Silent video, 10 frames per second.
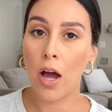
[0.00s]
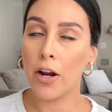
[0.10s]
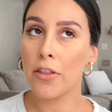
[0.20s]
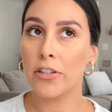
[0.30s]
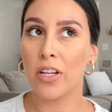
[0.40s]

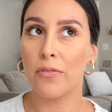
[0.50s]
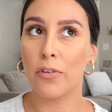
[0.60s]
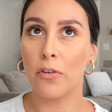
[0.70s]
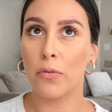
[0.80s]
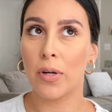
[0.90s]
Another tip
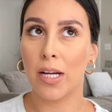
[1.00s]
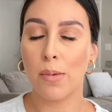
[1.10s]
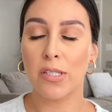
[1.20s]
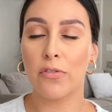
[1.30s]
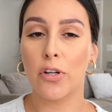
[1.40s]
for when it
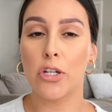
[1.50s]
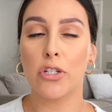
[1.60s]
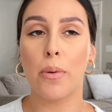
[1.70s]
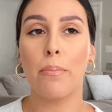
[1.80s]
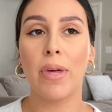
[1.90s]
comes to
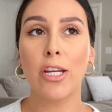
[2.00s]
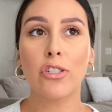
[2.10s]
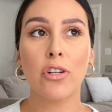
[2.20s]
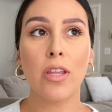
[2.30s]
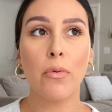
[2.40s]
furniture, make
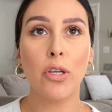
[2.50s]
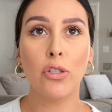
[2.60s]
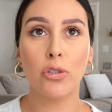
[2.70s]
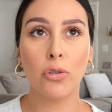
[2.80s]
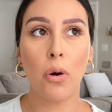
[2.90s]
sure that when you
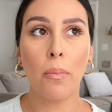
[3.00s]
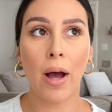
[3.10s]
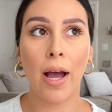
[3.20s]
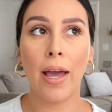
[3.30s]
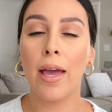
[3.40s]
do go
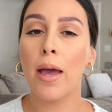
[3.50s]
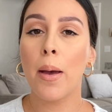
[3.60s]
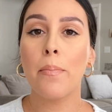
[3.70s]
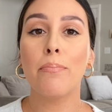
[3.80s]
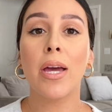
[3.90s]
buy,
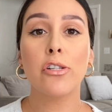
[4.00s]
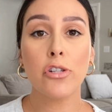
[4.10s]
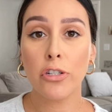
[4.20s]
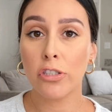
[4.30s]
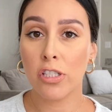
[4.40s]
measure
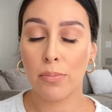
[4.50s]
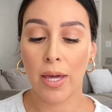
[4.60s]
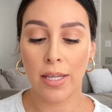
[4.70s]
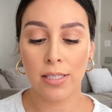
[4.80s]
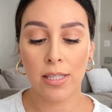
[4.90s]
your space.